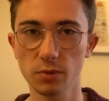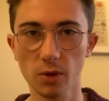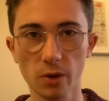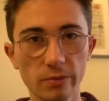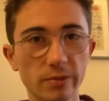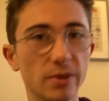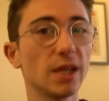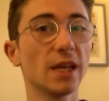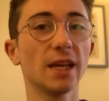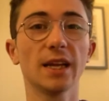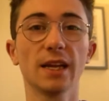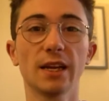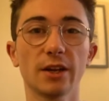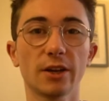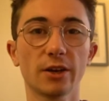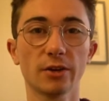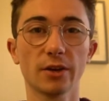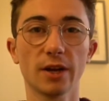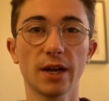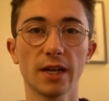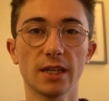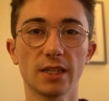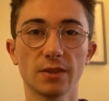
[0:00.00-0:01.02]
probably in a
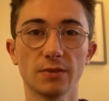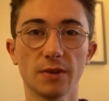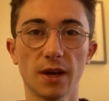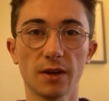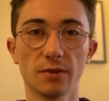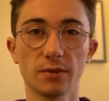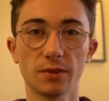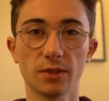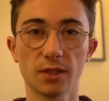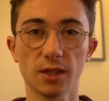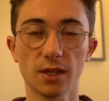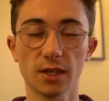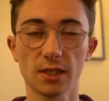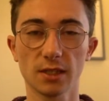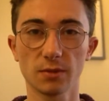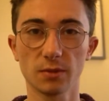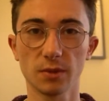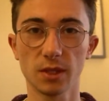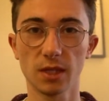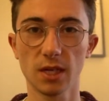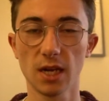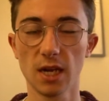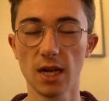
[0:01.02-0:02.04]
creative
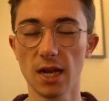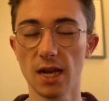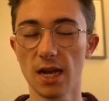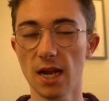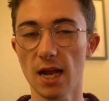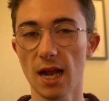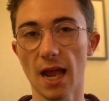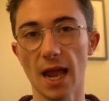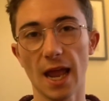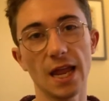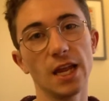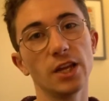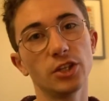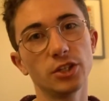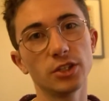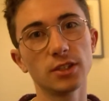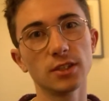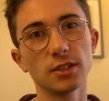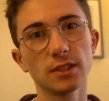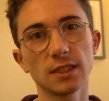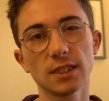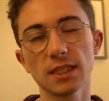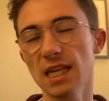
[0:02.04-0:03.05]
advertisement
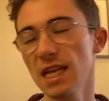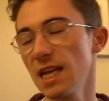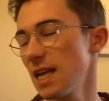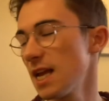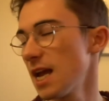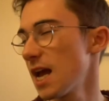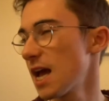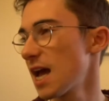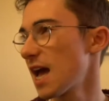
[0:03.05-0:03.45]
agency,